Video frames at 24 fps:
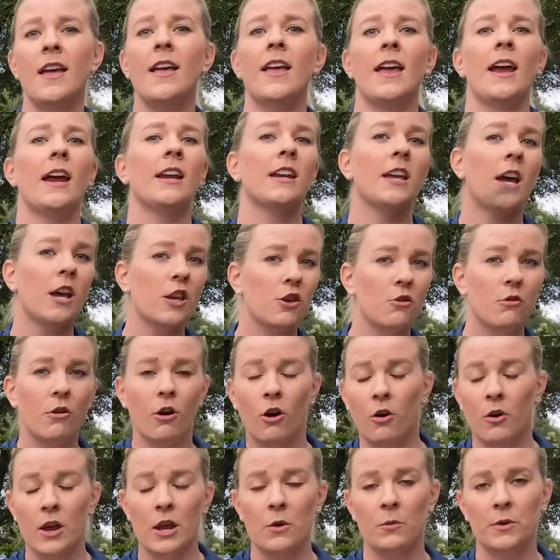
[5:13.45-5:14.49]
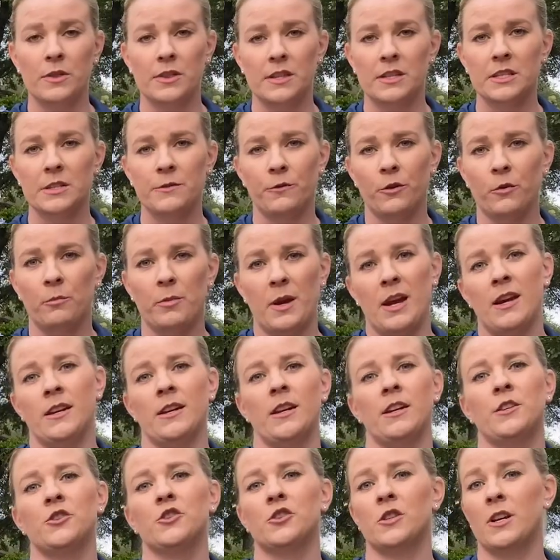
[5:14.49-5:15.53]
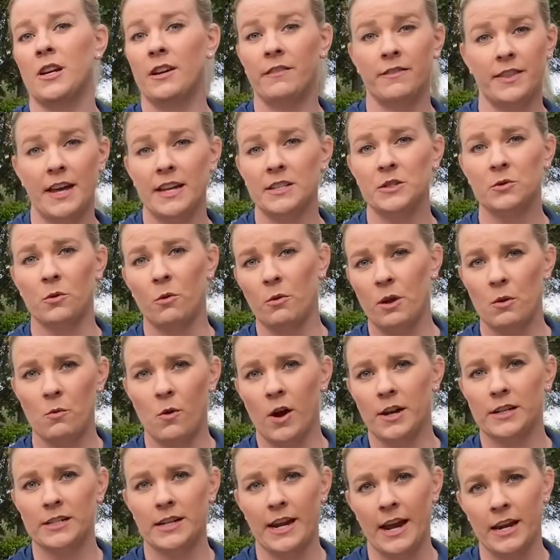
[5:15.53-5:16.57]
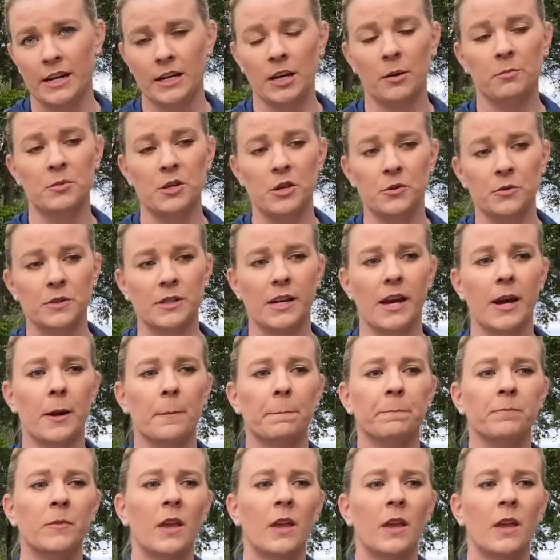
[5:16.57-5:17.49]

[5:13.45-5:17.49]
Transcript: and get you going with this foot bandage if that's what we want to end up using.